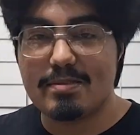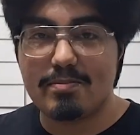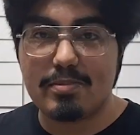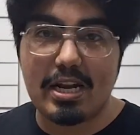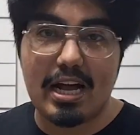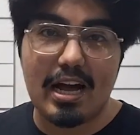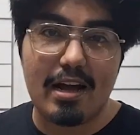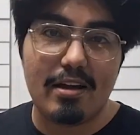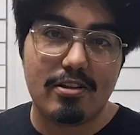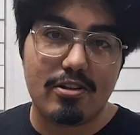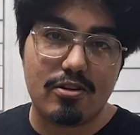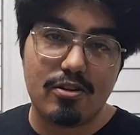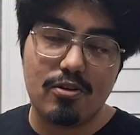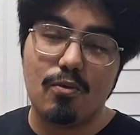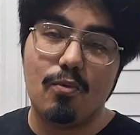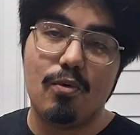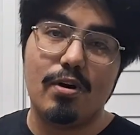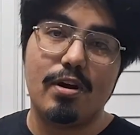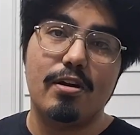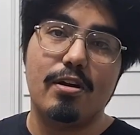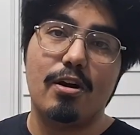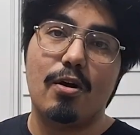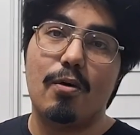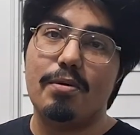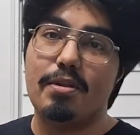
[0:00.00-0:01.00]
But I do
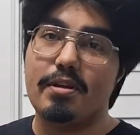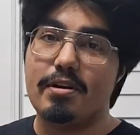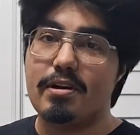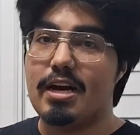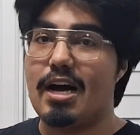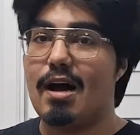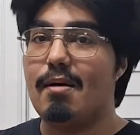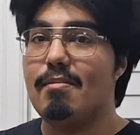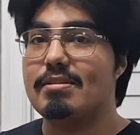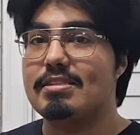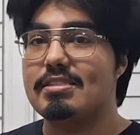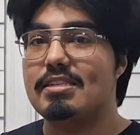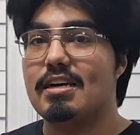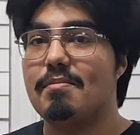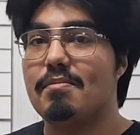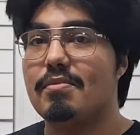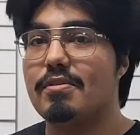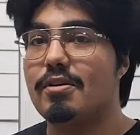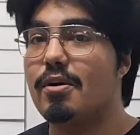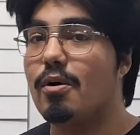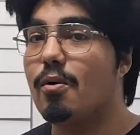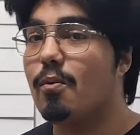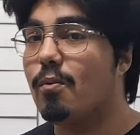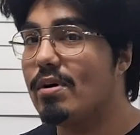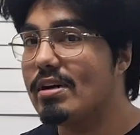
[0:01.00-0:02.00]
want to know in the comments down
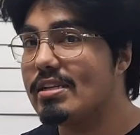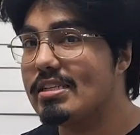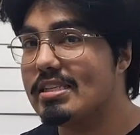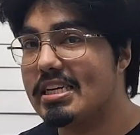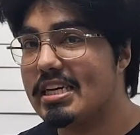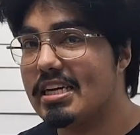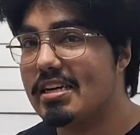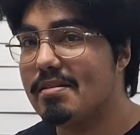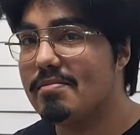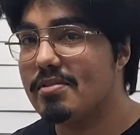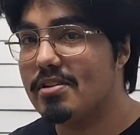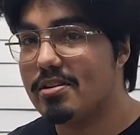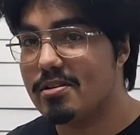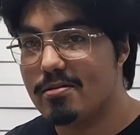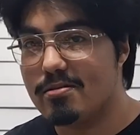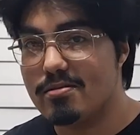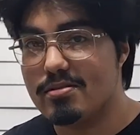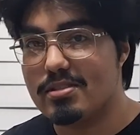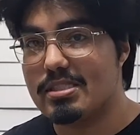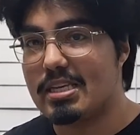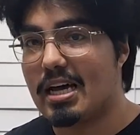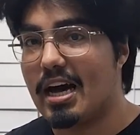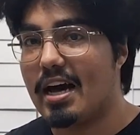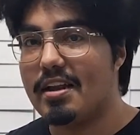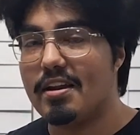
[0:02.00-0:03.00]
below, what team do you
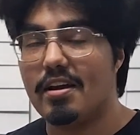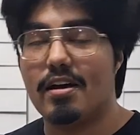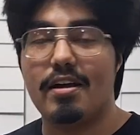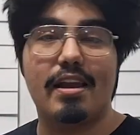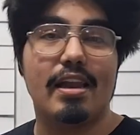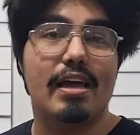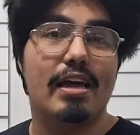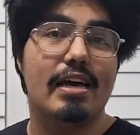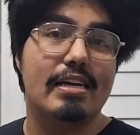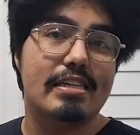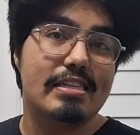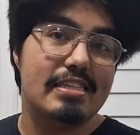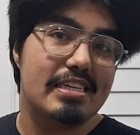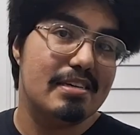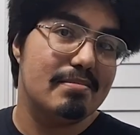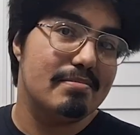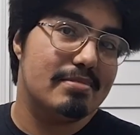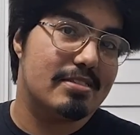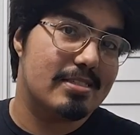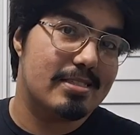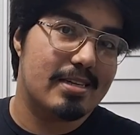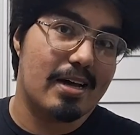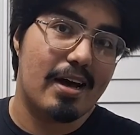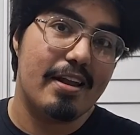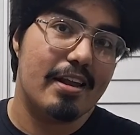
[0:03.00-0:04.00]
side on? Team
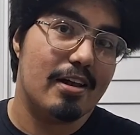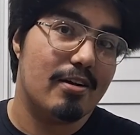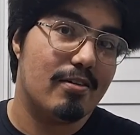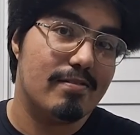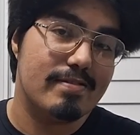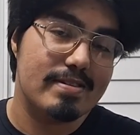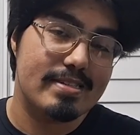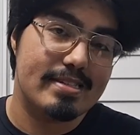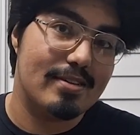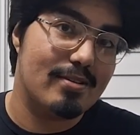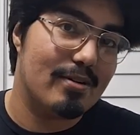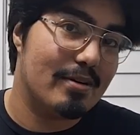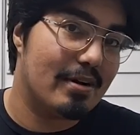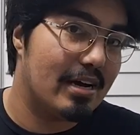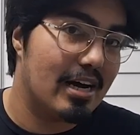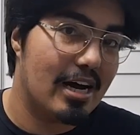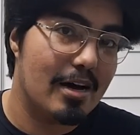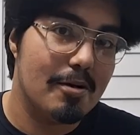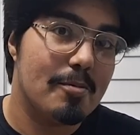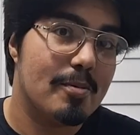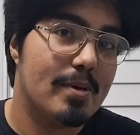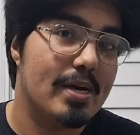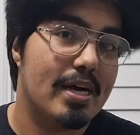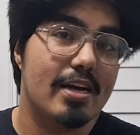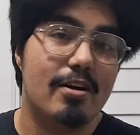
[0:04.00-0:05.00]
Sonic with his little
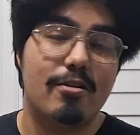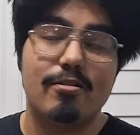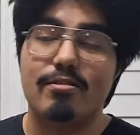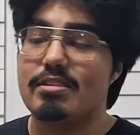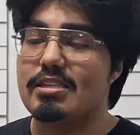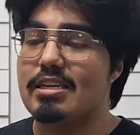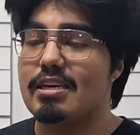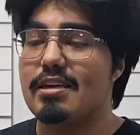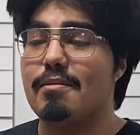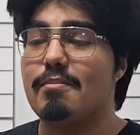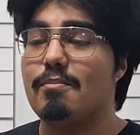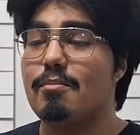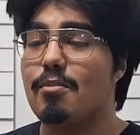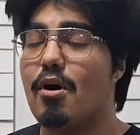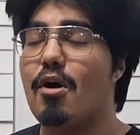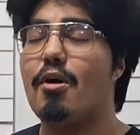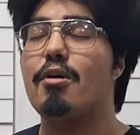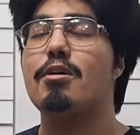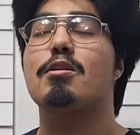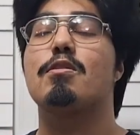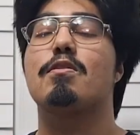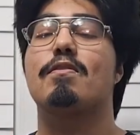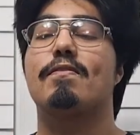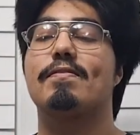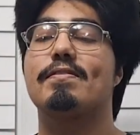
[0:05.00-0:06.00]
cupcake, or Team
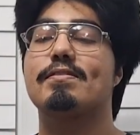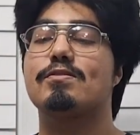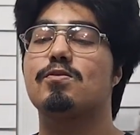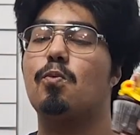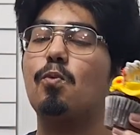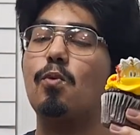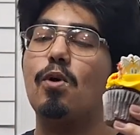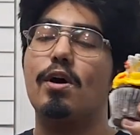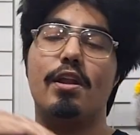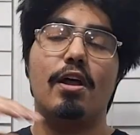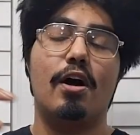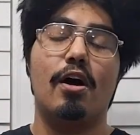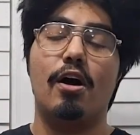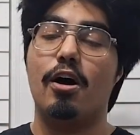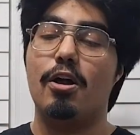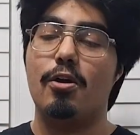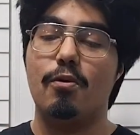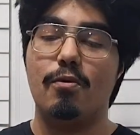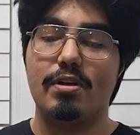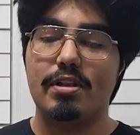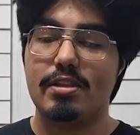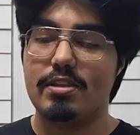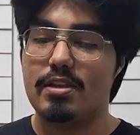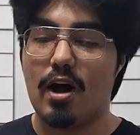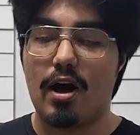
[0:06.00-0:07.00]
Mario with his
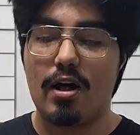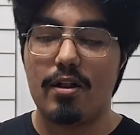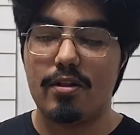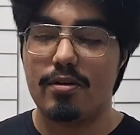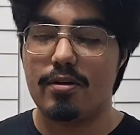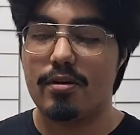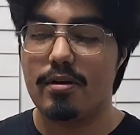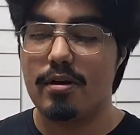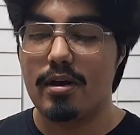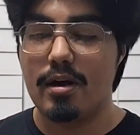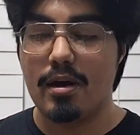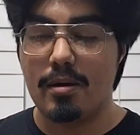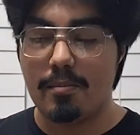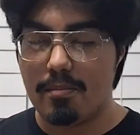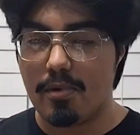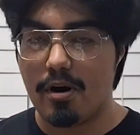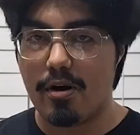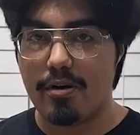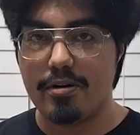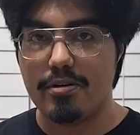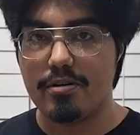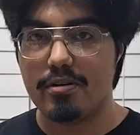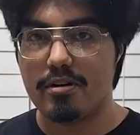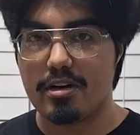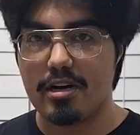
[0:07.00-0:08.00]
$100
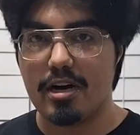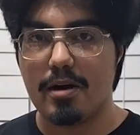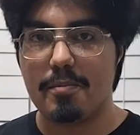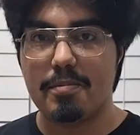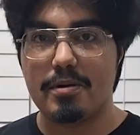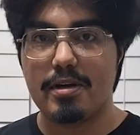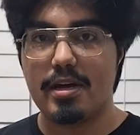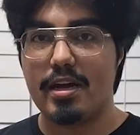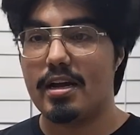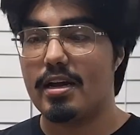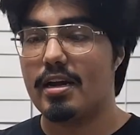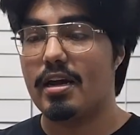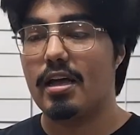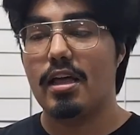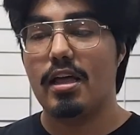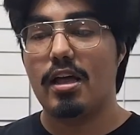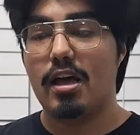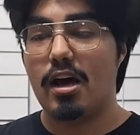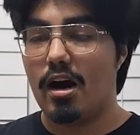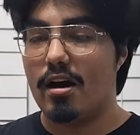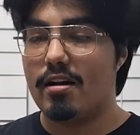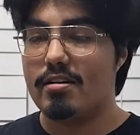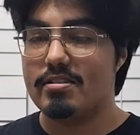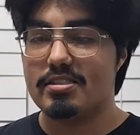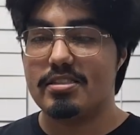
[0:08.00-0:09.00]
Mario cupcake?
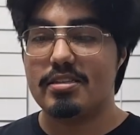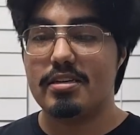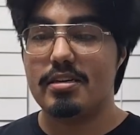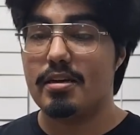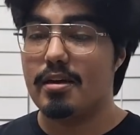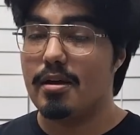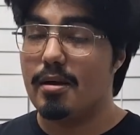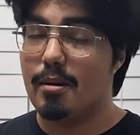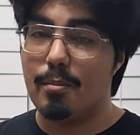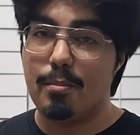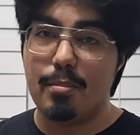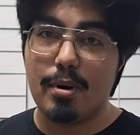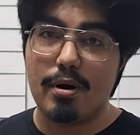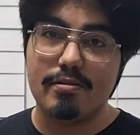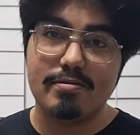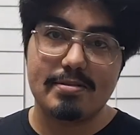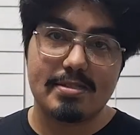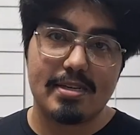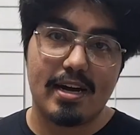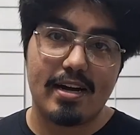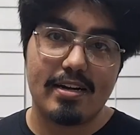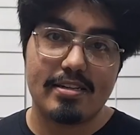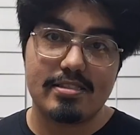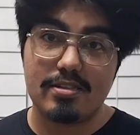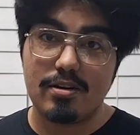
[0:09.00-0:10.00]
Honestly, both
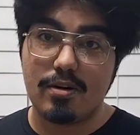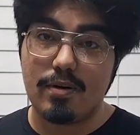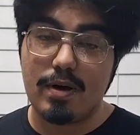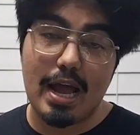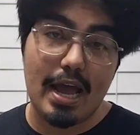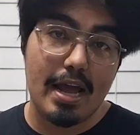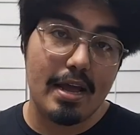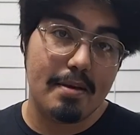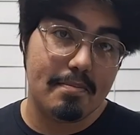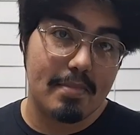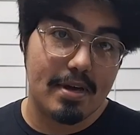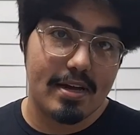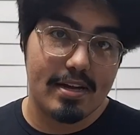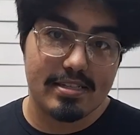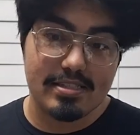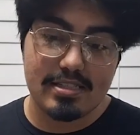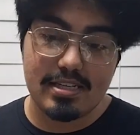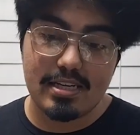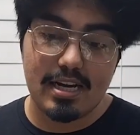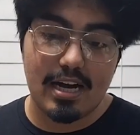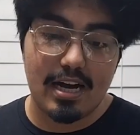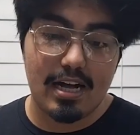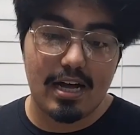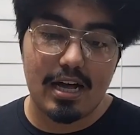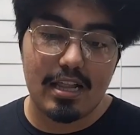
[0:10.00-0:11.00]
sides are
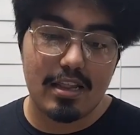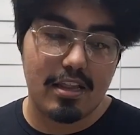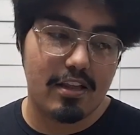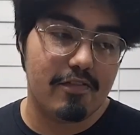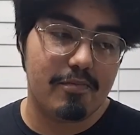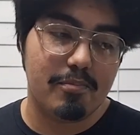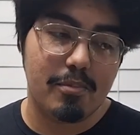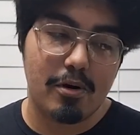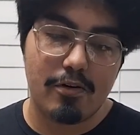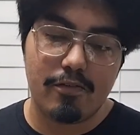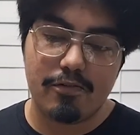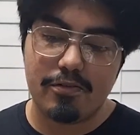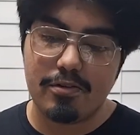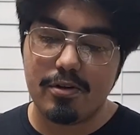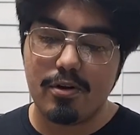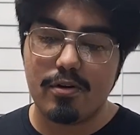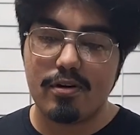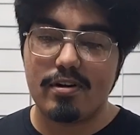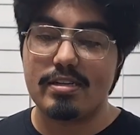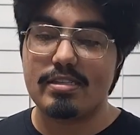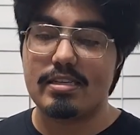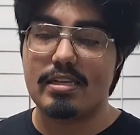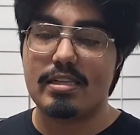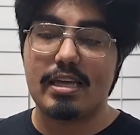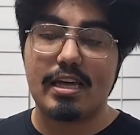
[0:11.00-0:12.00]
amazing. I love both, you know,
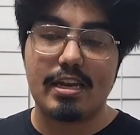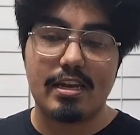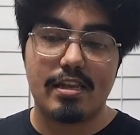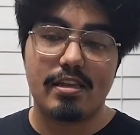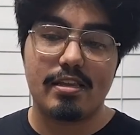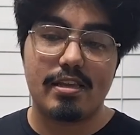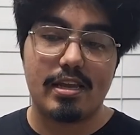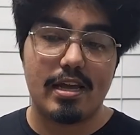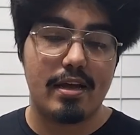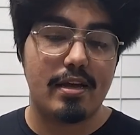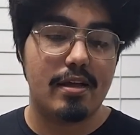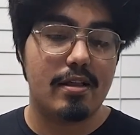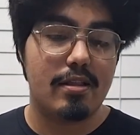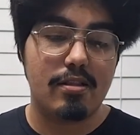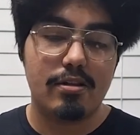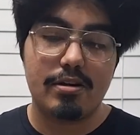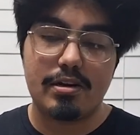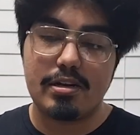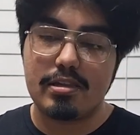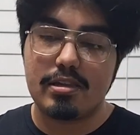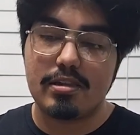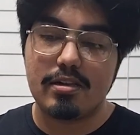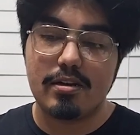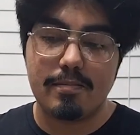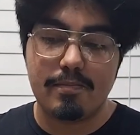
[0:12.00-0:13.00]
because at the end of the day, look
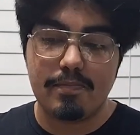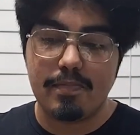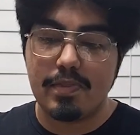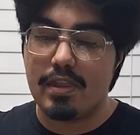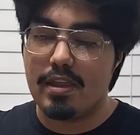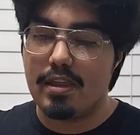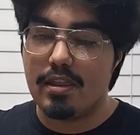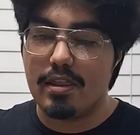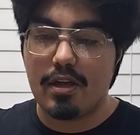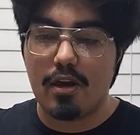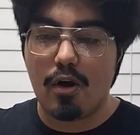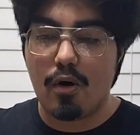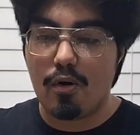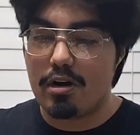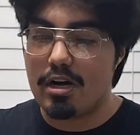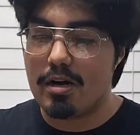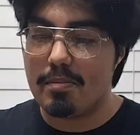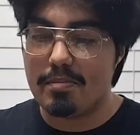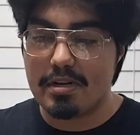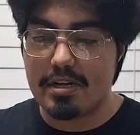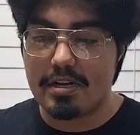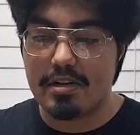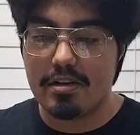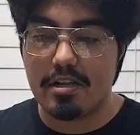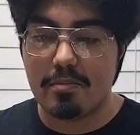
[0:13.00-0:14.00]
at them. They all come
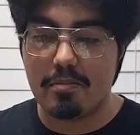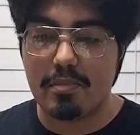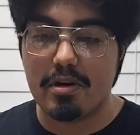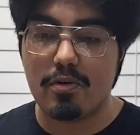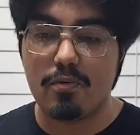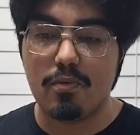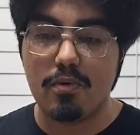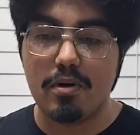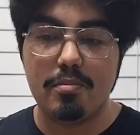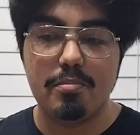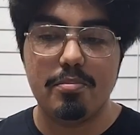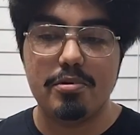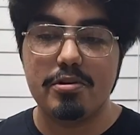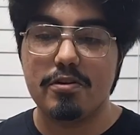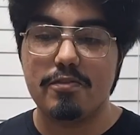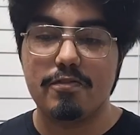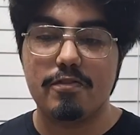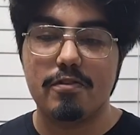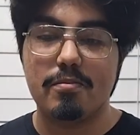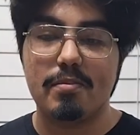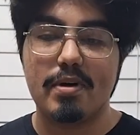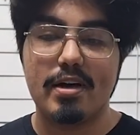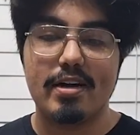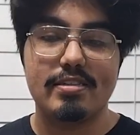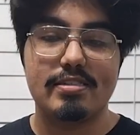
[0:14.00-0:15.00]
together to make one beautiful
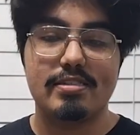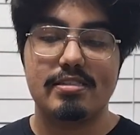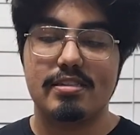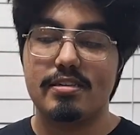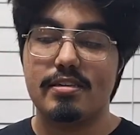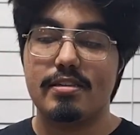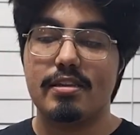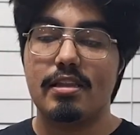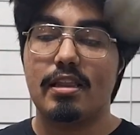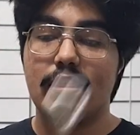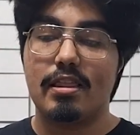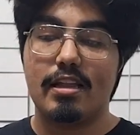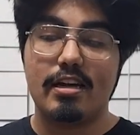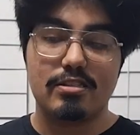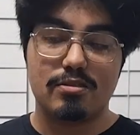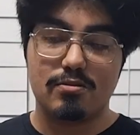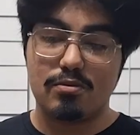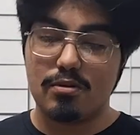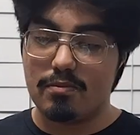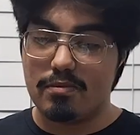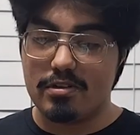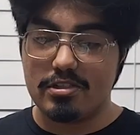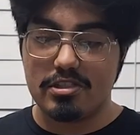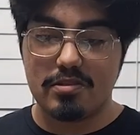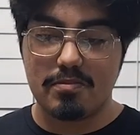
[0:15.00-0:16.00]
mess, and that's
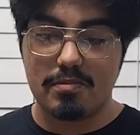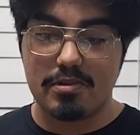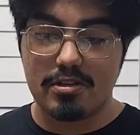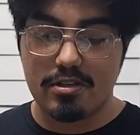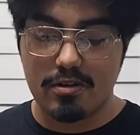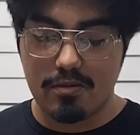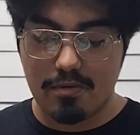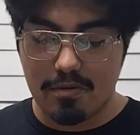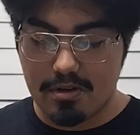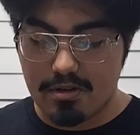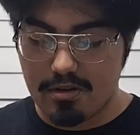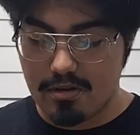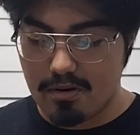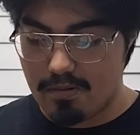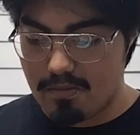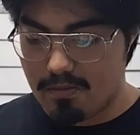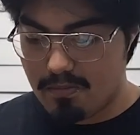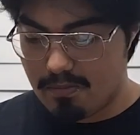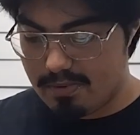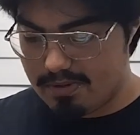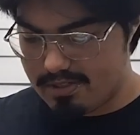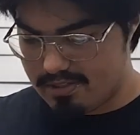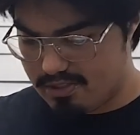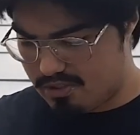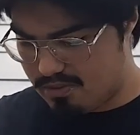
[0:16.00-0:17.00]
what we should be doing, you know.
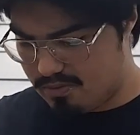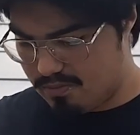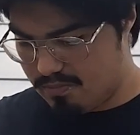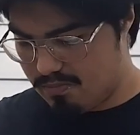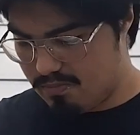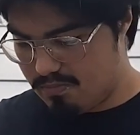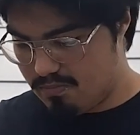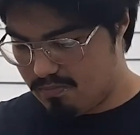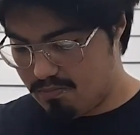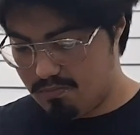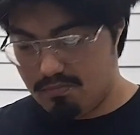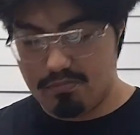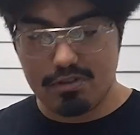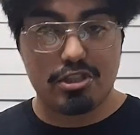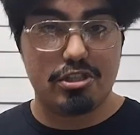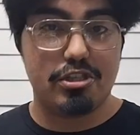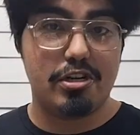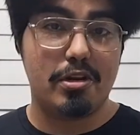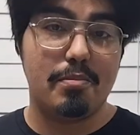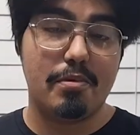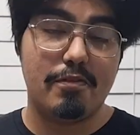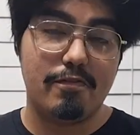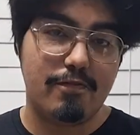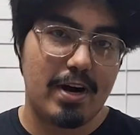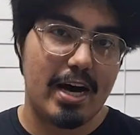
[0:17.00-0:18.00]
We
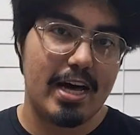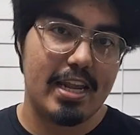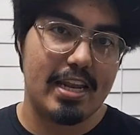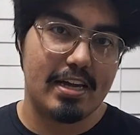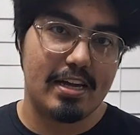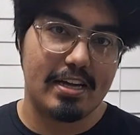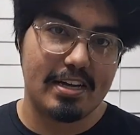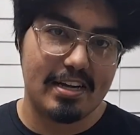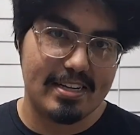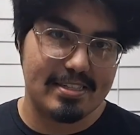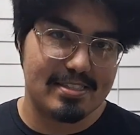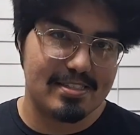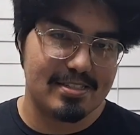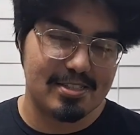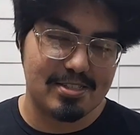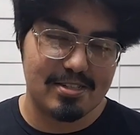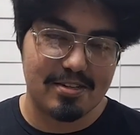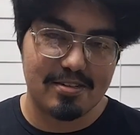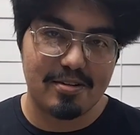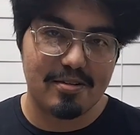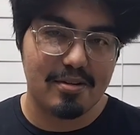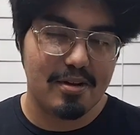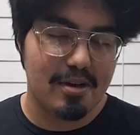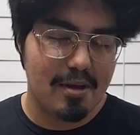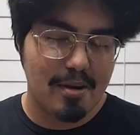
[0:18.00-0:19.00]
shouldn't be fighting against each
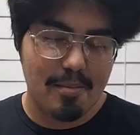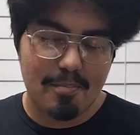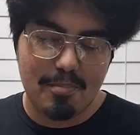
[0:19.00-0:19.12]
other.